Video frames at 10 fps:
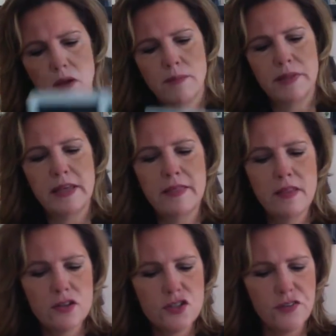But then
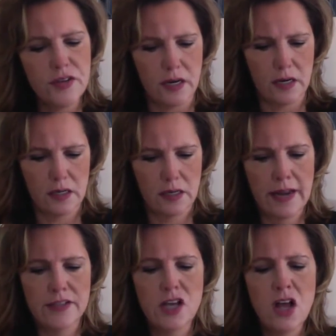there's fear.
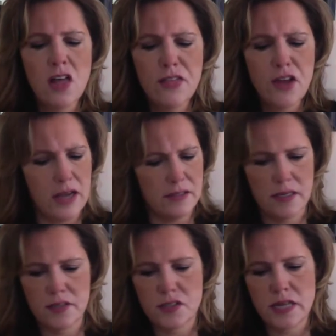And it's all thoughts.
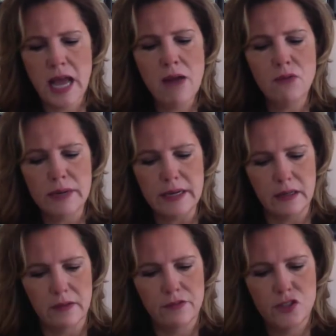It's not real.